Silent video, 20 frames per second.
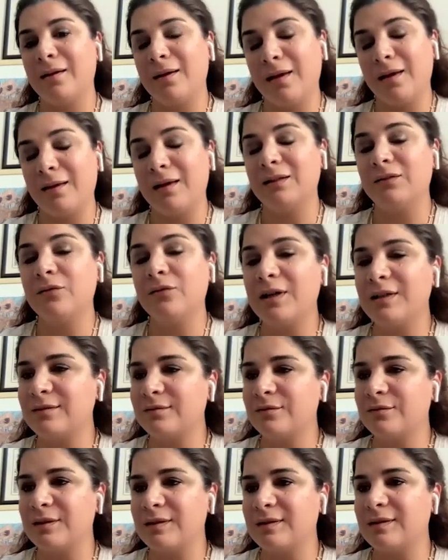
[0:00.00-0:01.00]

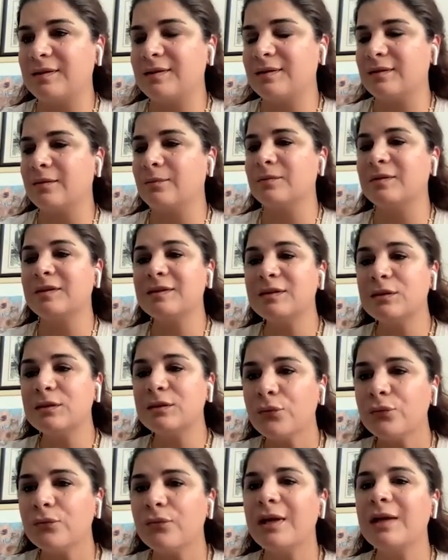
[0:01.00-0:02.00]
advisory system. The
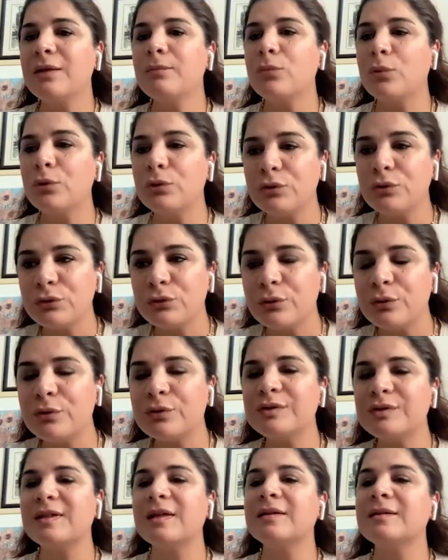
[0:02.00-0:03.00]
software
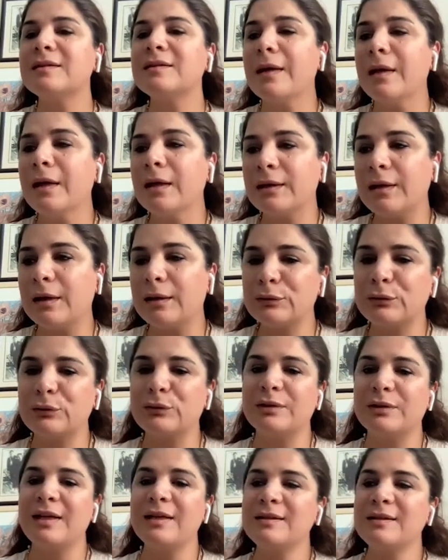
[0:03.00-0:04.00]
monitors and
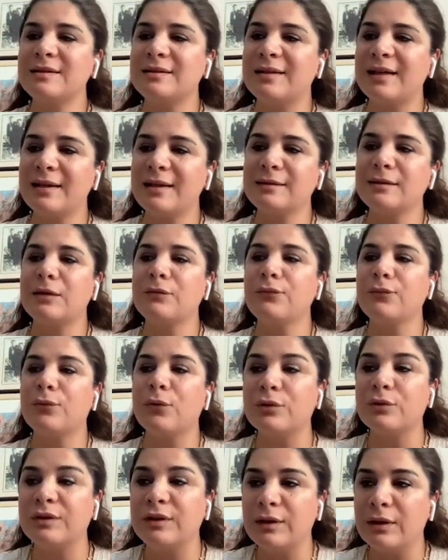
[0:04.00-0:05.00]
calculates data
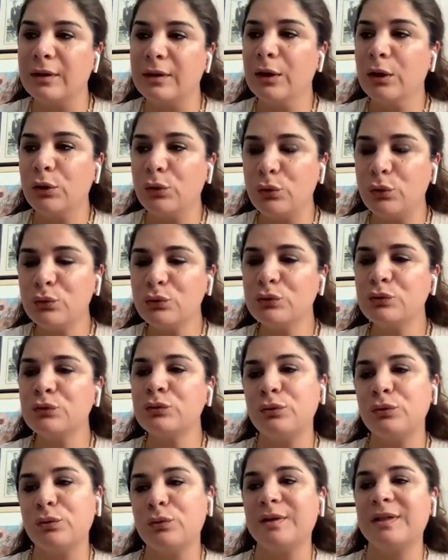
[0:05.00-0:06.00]
for the use
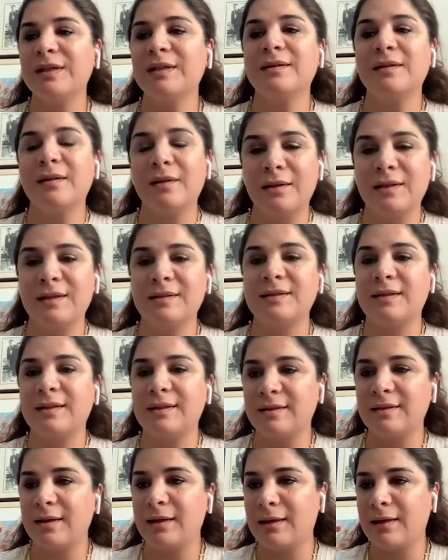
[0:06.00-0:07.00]
during the
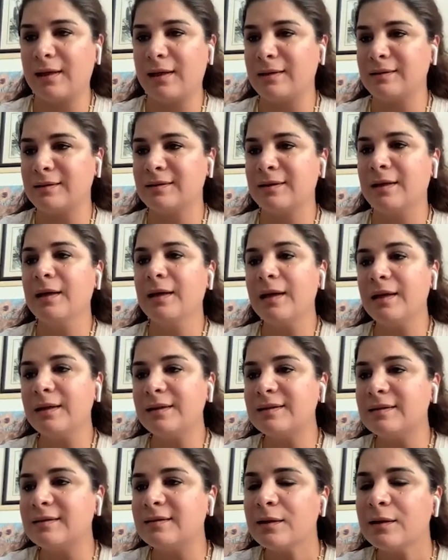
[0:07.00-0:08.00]
anesthesia case.
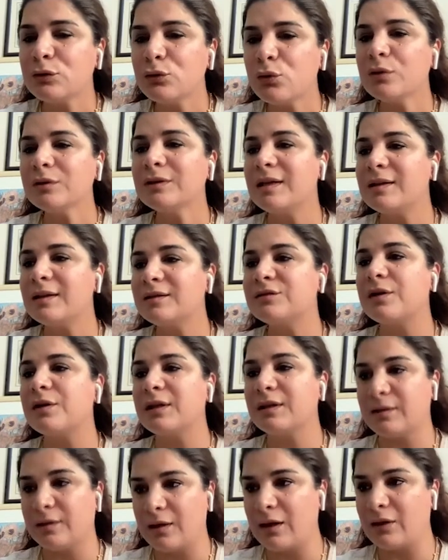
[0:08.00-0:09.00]
It is not only a
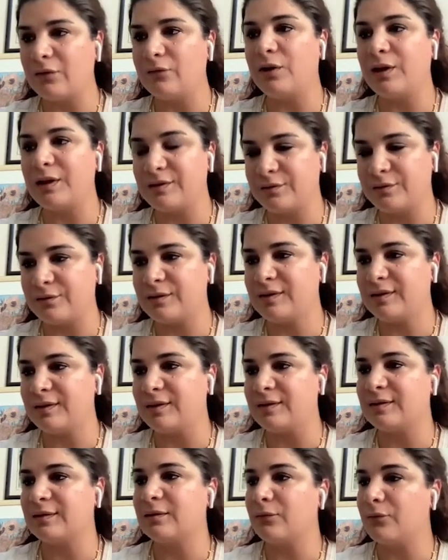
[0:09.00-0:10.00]
drug advisory
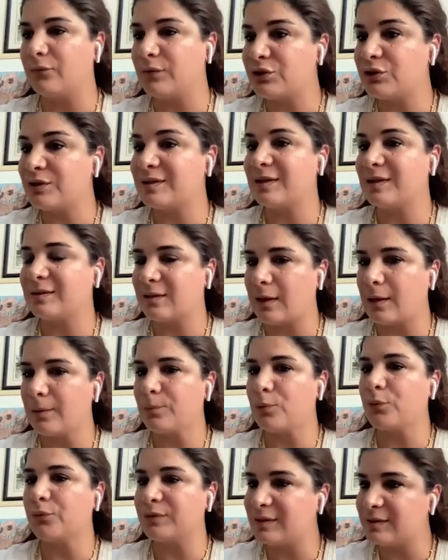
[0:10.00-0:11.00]
system, which is a type
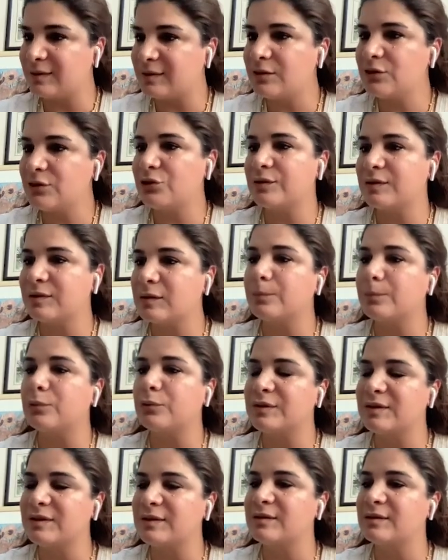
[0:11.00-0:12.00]
of decision
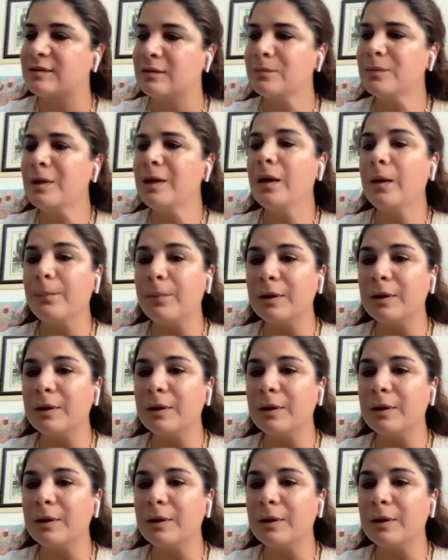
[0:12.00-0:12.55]
support system, but